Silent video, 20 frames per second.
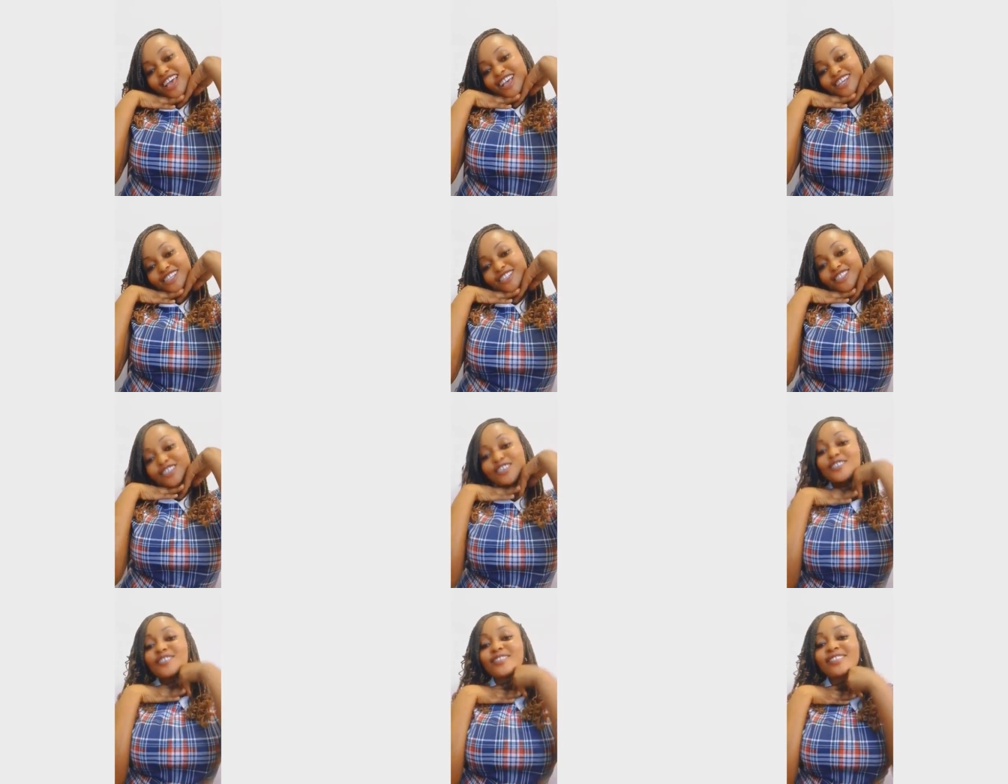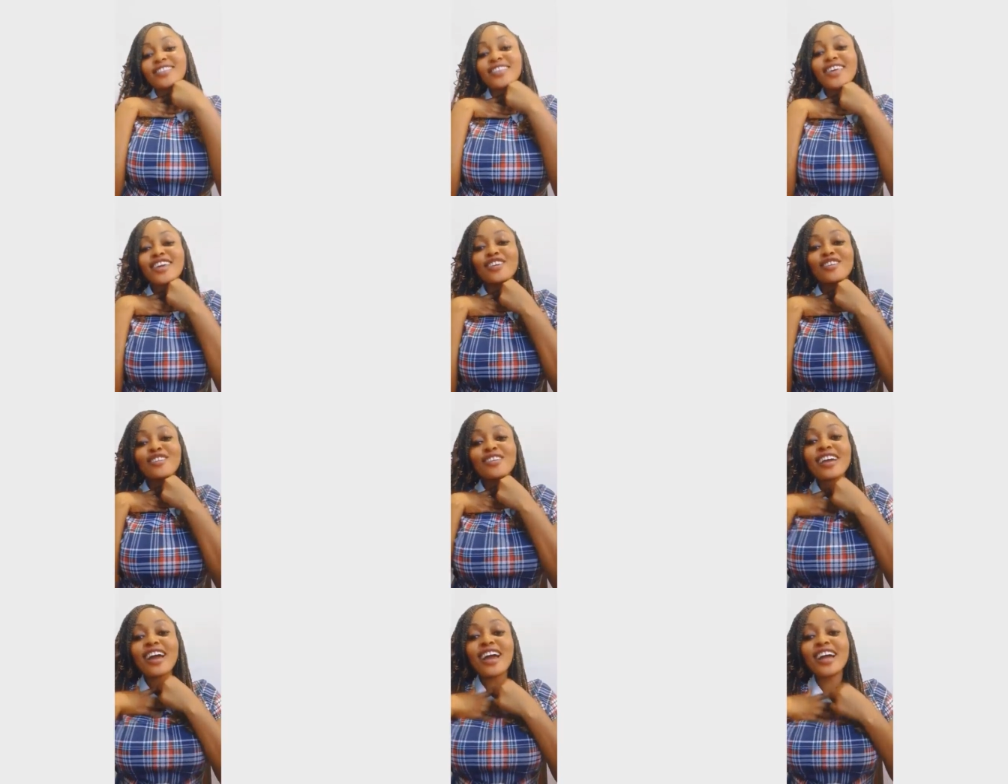So thank
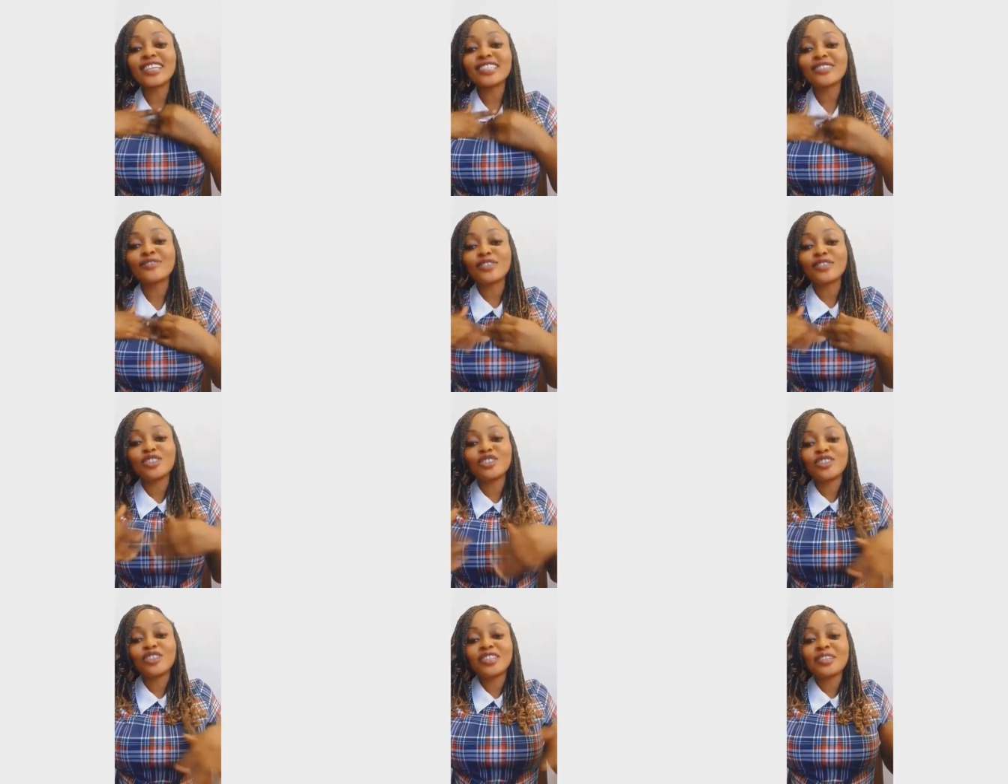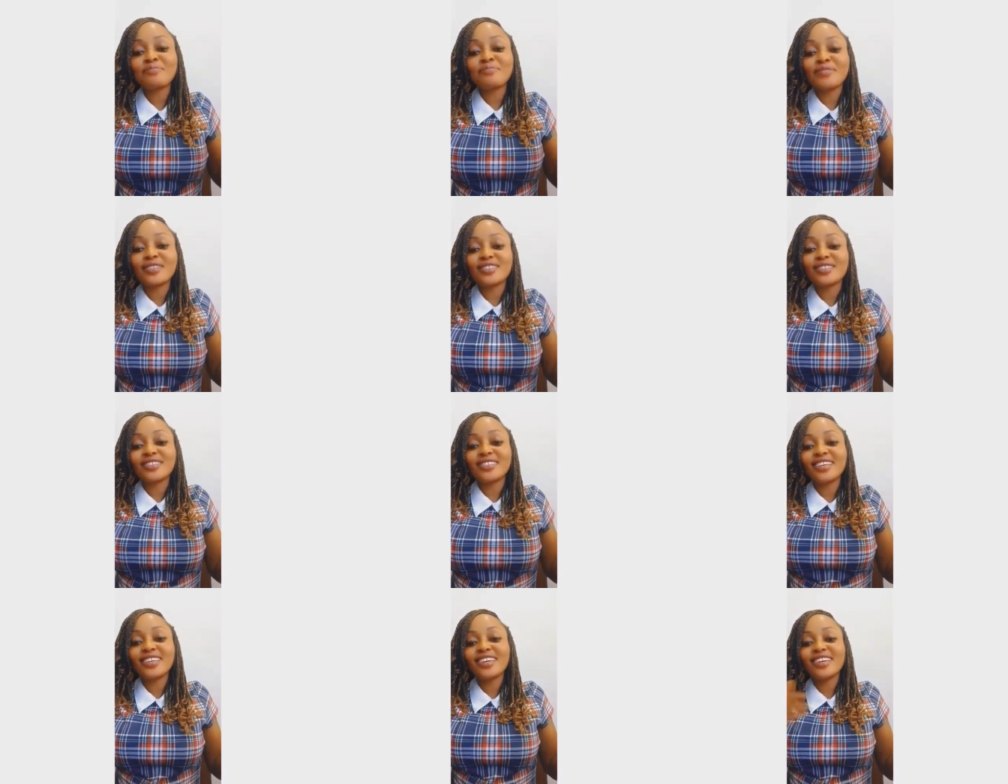you guys for joining me
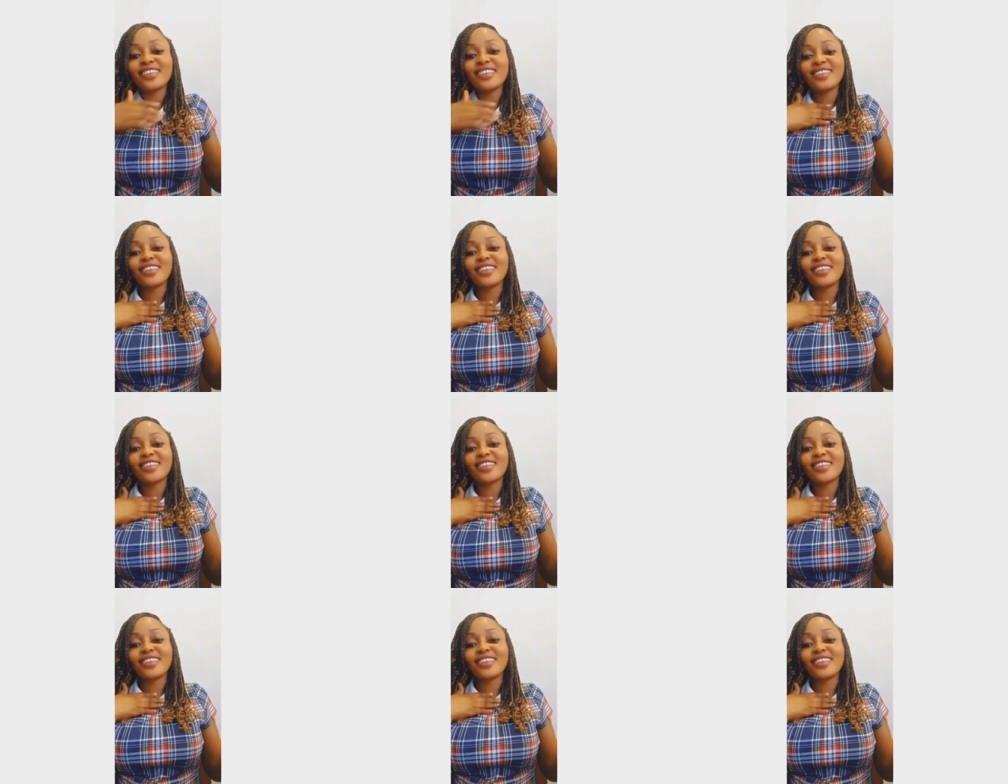today.